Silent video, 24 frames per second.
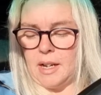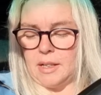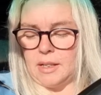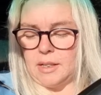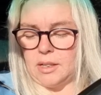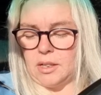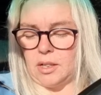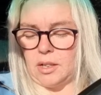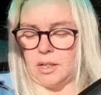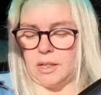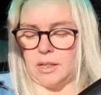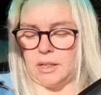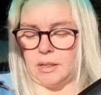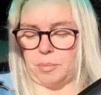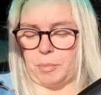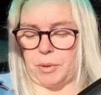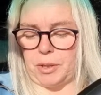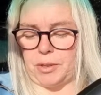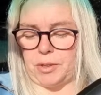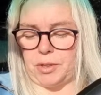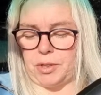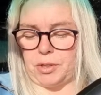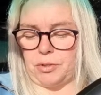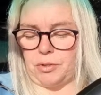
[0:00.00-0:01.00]
certain
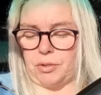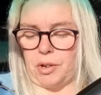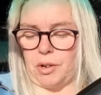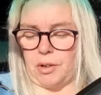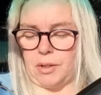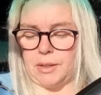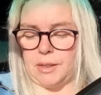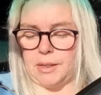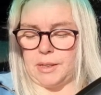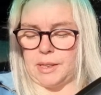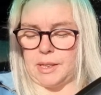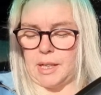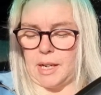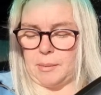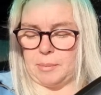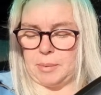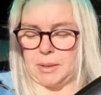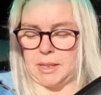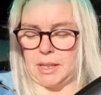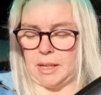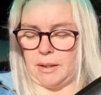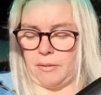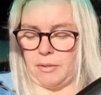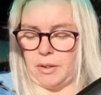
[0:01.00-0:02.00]
spiritual
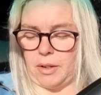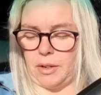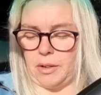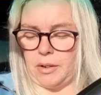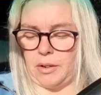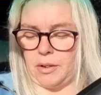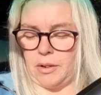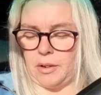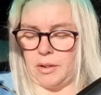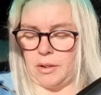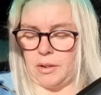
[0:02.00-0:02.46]
concepts even.